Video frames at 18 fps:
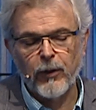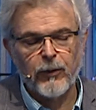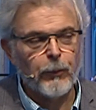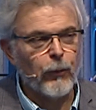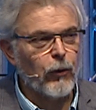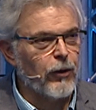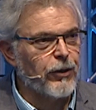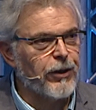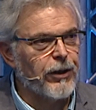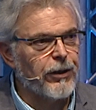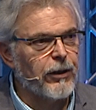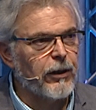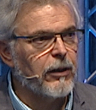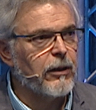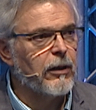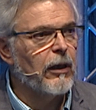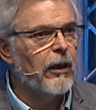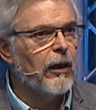
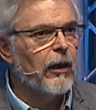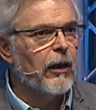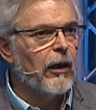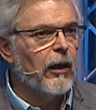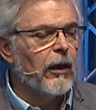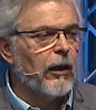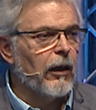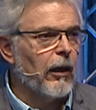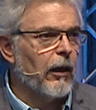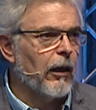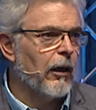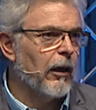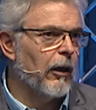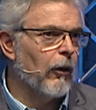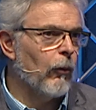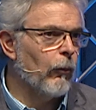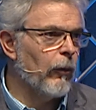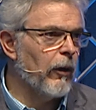processes
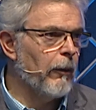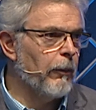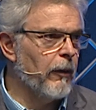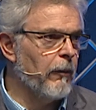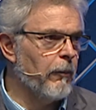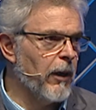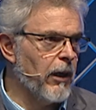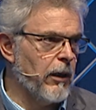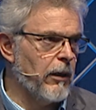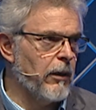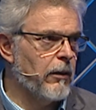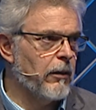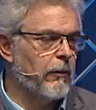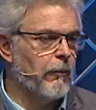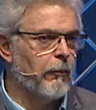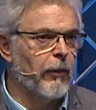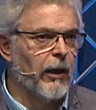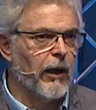will be made
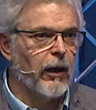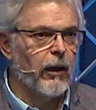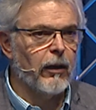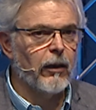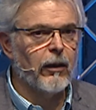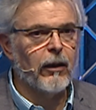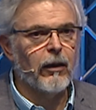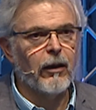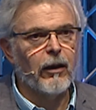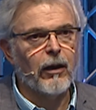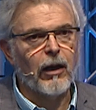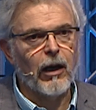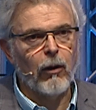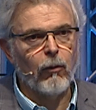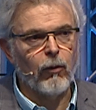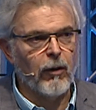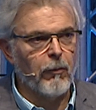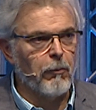by
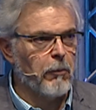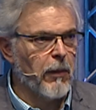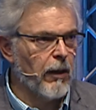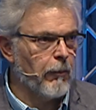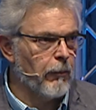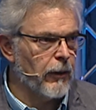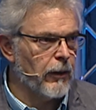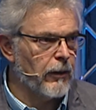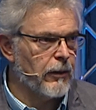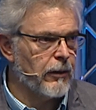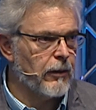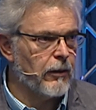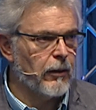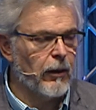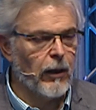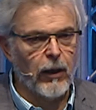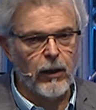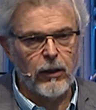our members.
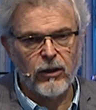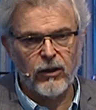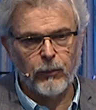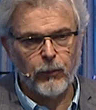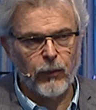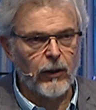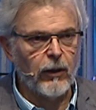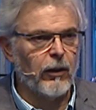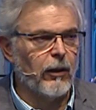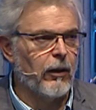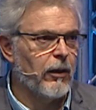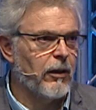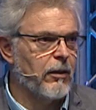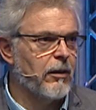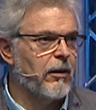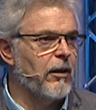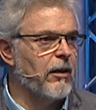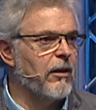HP is
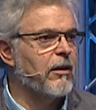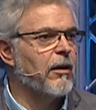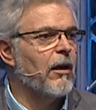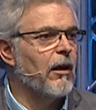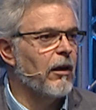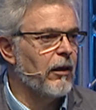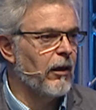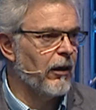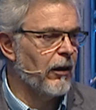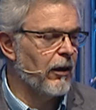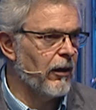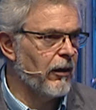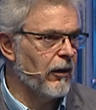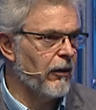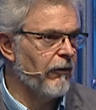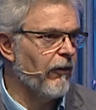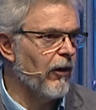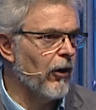designing and
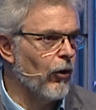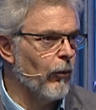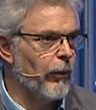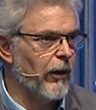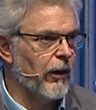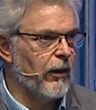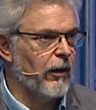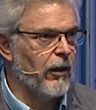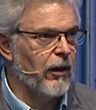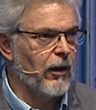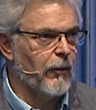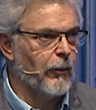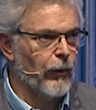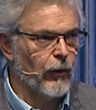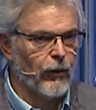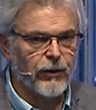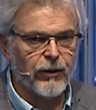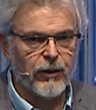developing their
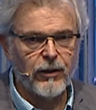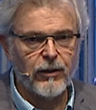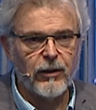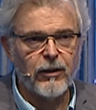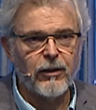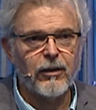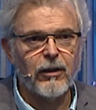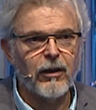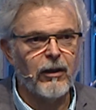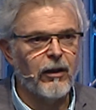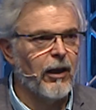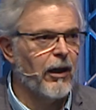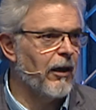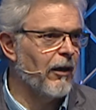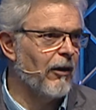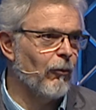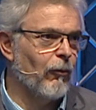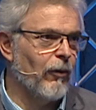processes. They
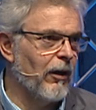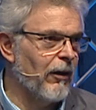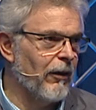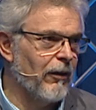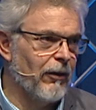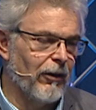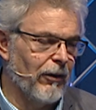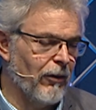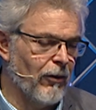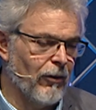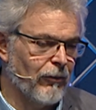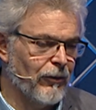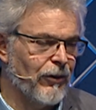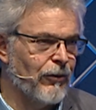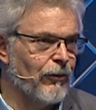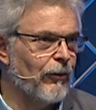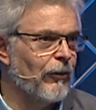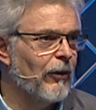won't
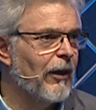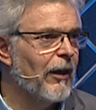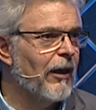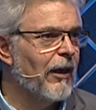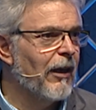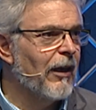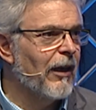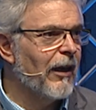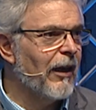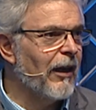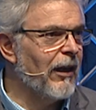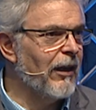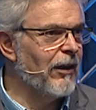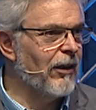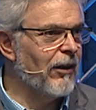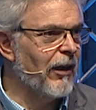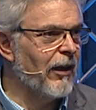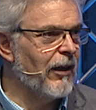do in